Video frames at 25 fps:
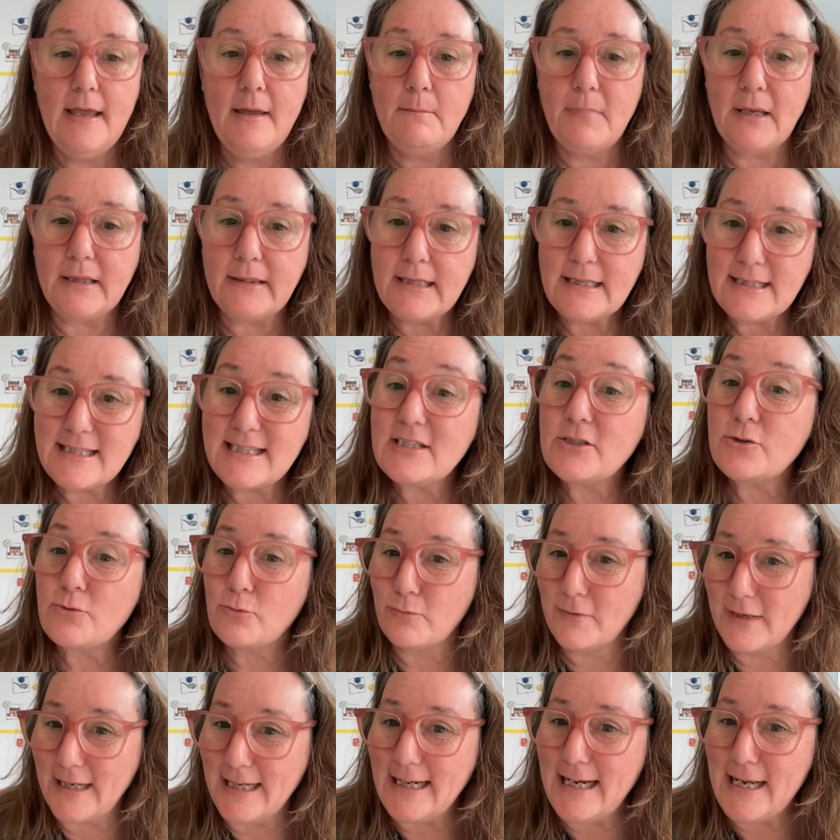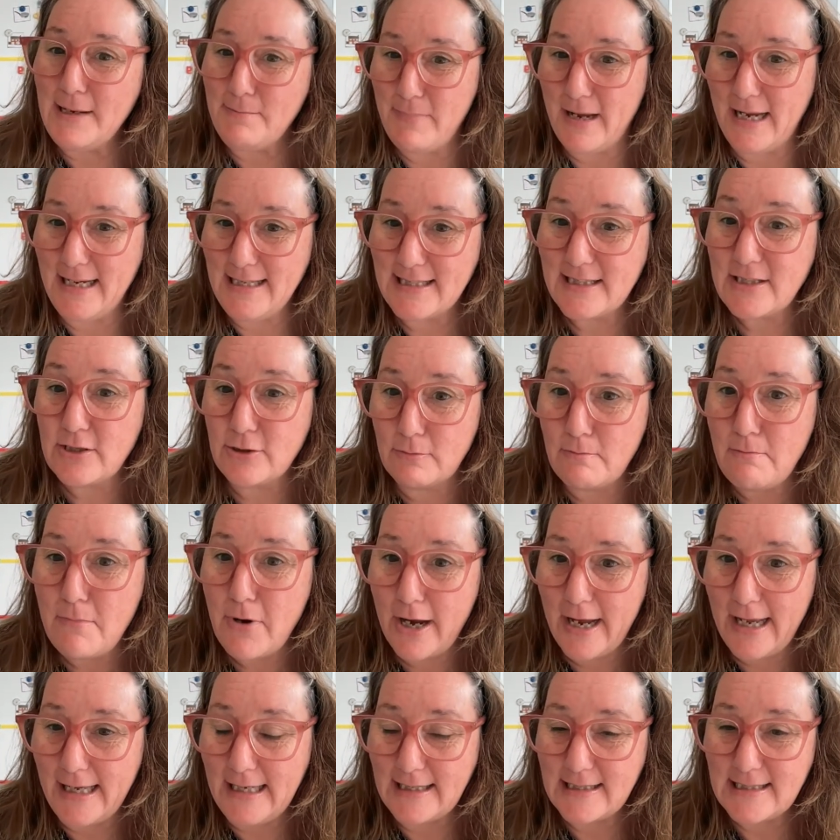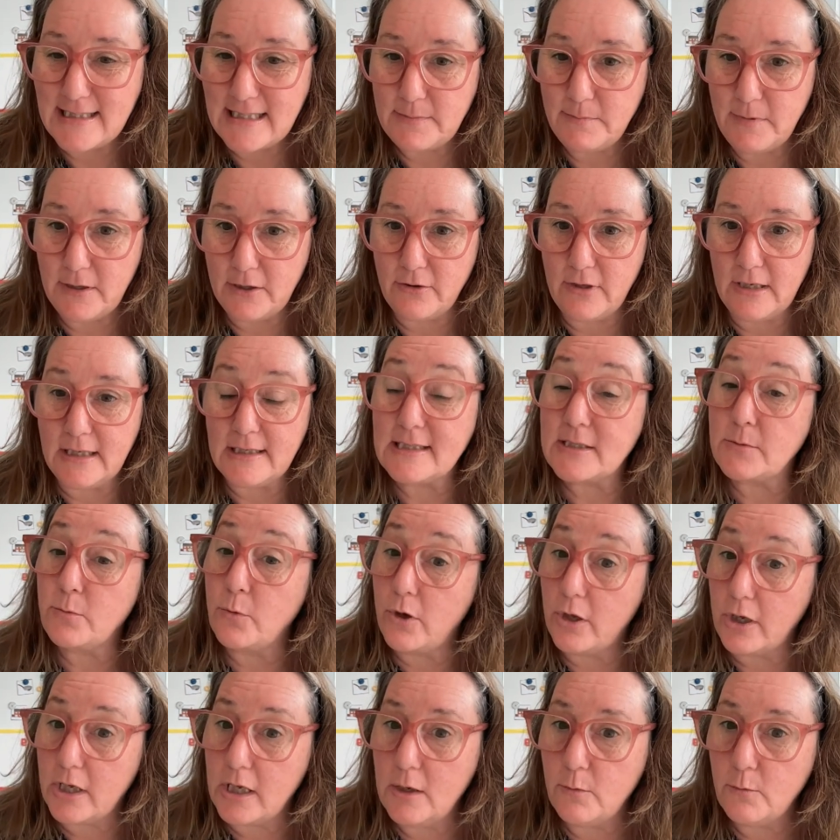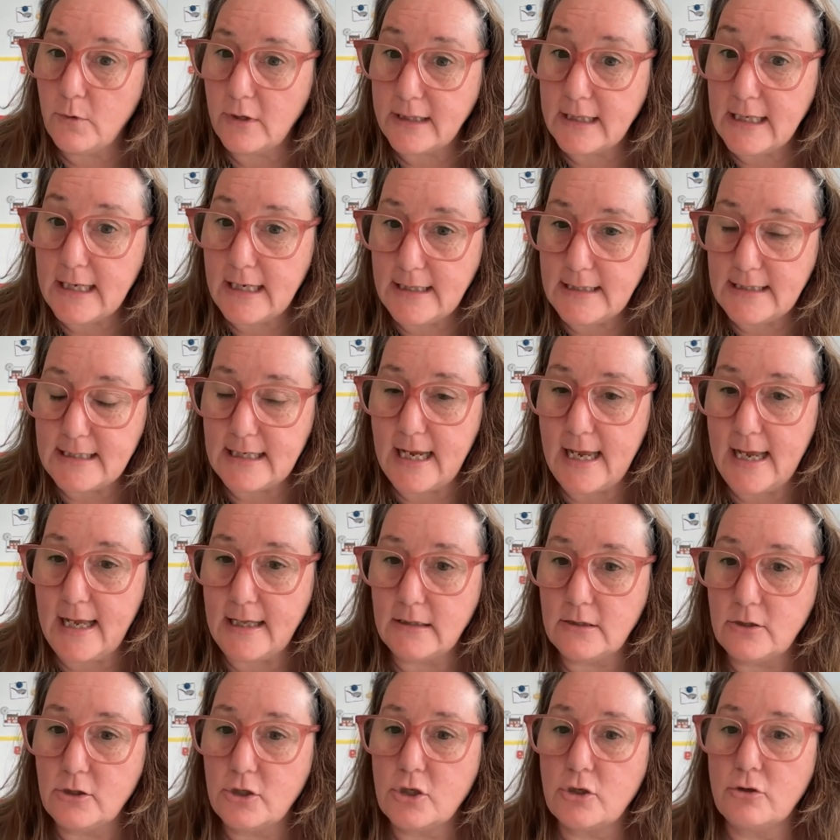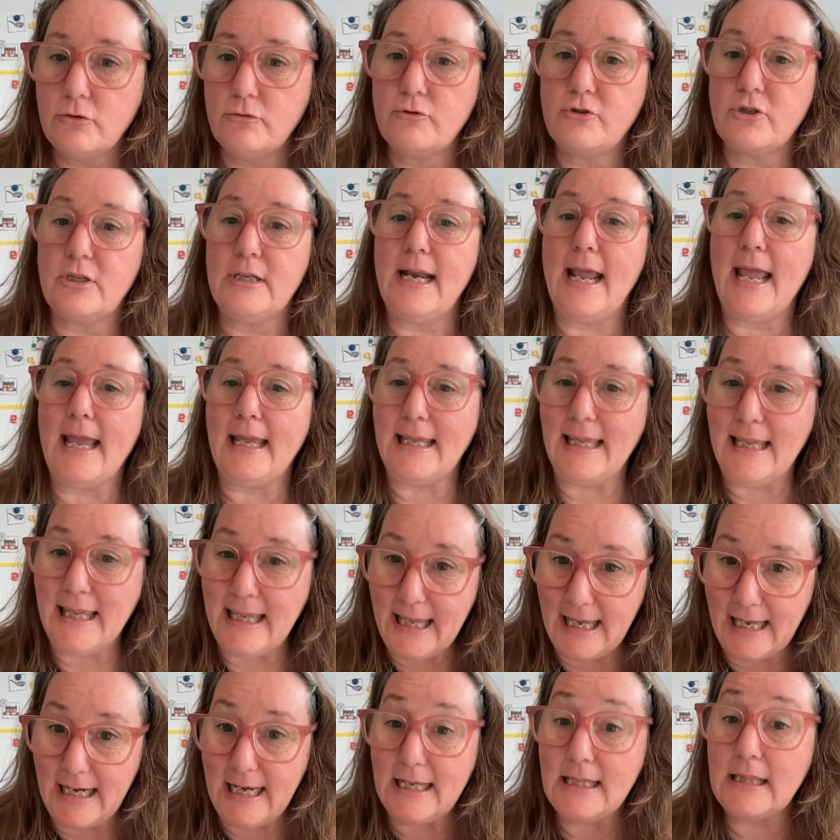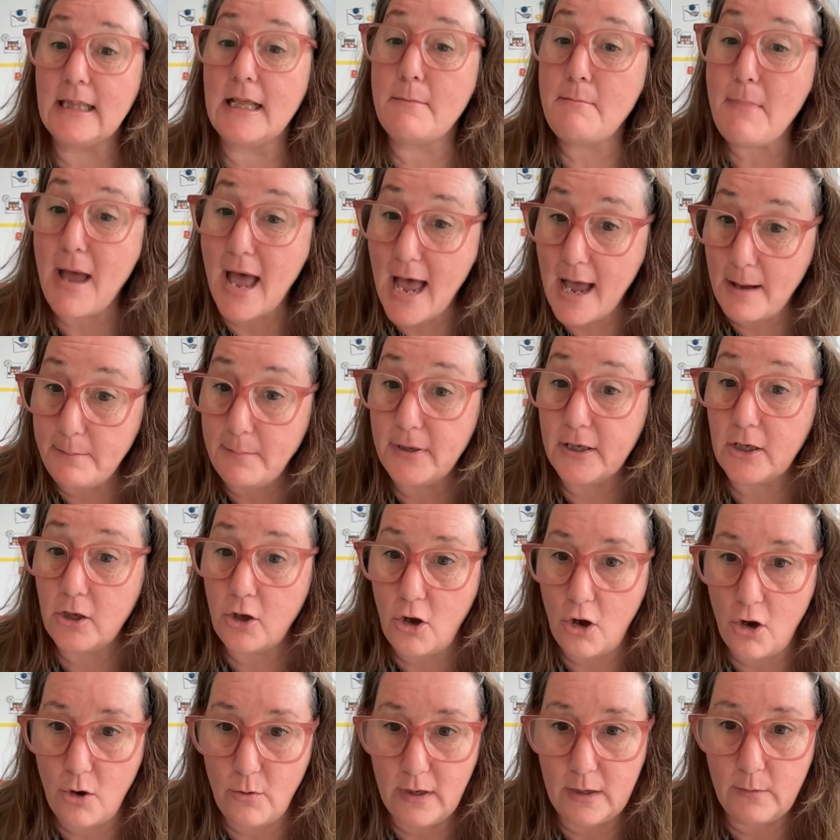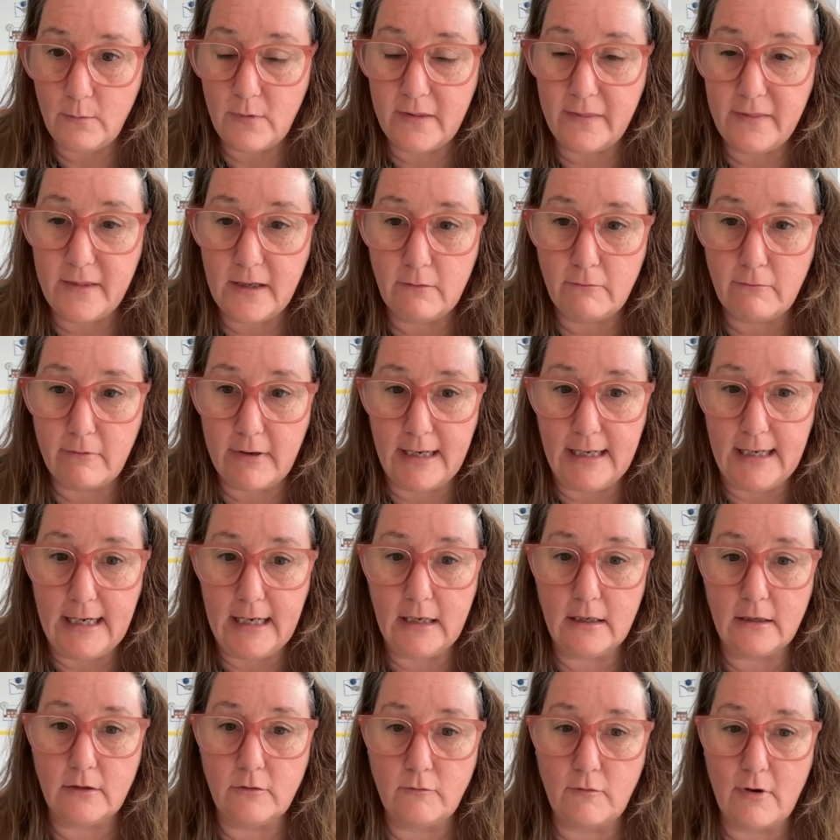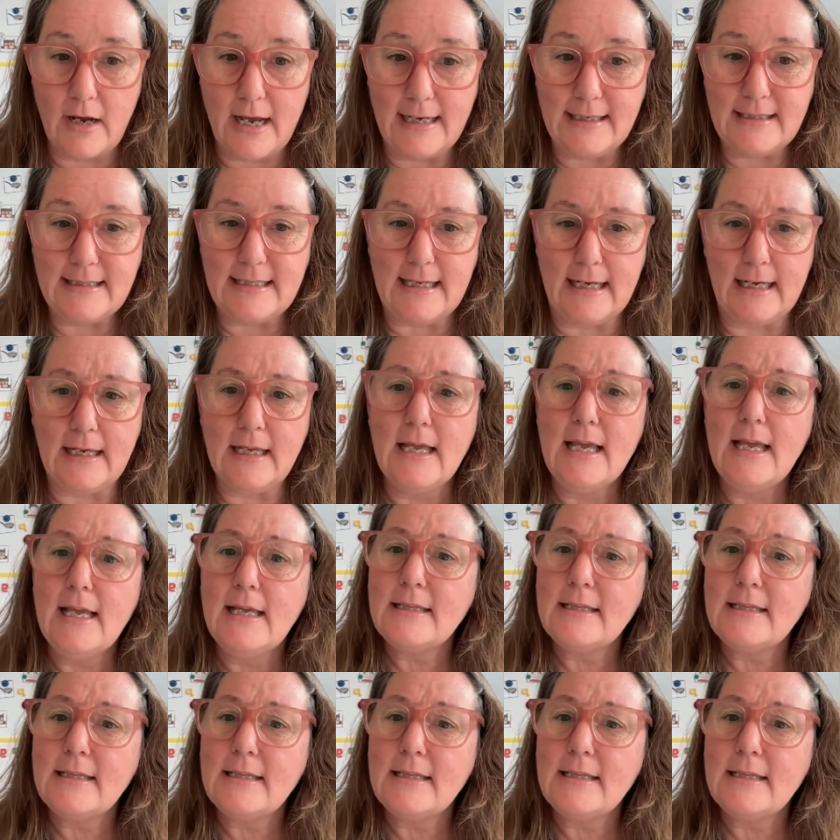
But this is really based on my experience working with kindergarten children and getting them up and going with their reading and writing.